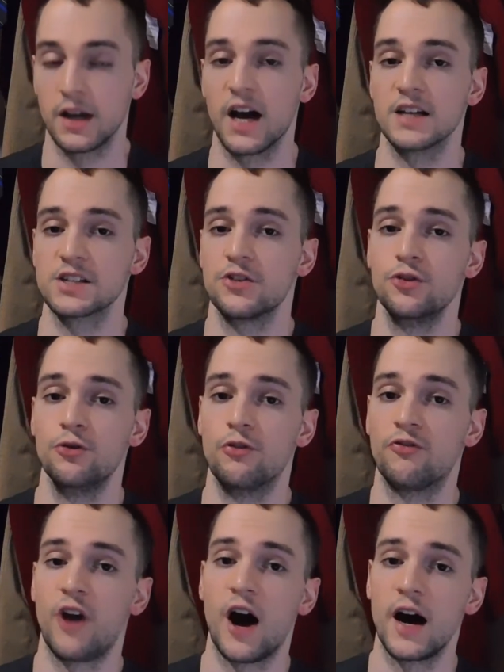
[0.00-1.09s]
guys, you
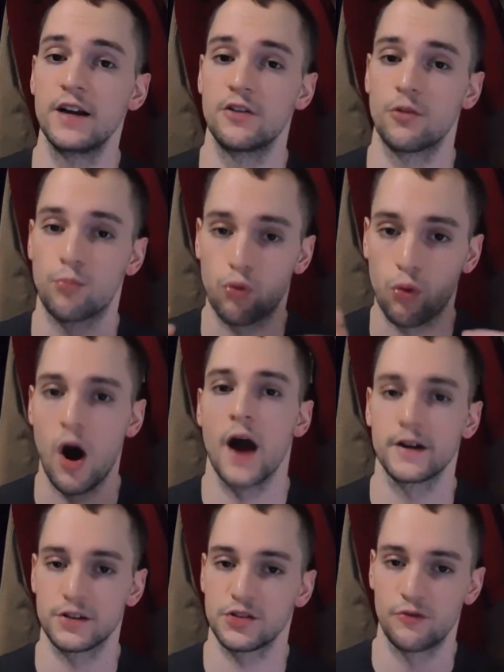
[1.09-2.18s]
find the
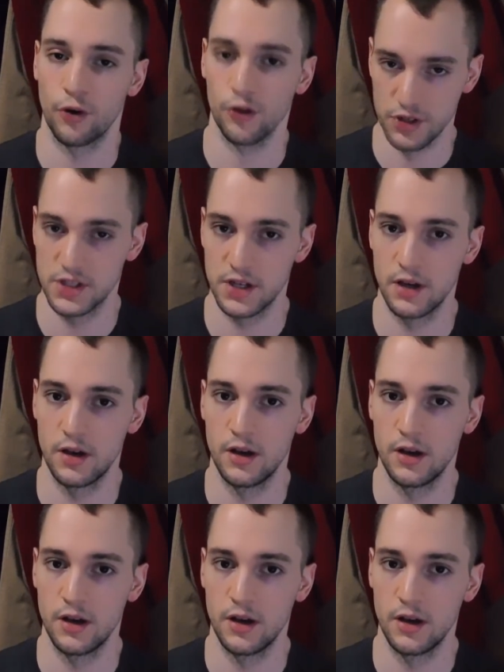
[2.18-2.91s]
products first,